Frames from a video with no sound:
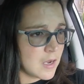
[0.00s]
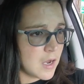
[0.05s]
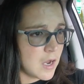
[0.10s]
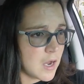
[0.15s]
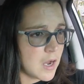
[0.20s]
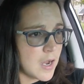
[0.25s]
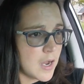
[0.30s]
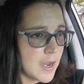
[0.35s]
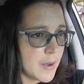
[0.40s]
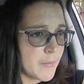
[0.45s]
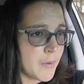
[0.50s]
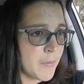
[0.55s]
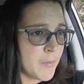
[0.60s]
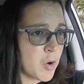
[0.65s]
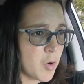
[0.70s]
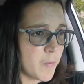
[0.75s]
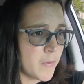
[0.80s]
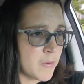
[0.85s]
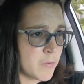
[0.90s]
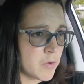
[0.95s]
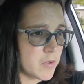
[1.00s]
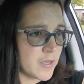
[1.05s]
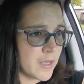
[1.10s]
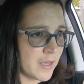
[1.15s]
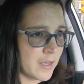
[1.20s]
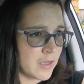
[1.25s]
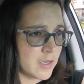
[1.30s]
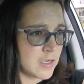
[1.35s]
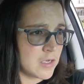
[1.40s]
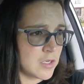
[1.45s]
um, I'm hoping we'll
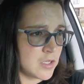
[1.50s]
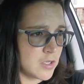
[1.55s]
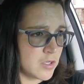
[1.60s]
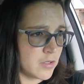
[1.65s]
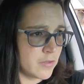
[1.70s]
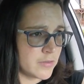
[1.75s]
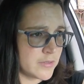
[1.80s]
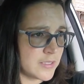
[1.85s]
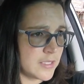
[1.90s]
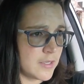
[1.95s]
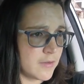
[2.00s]
get good news.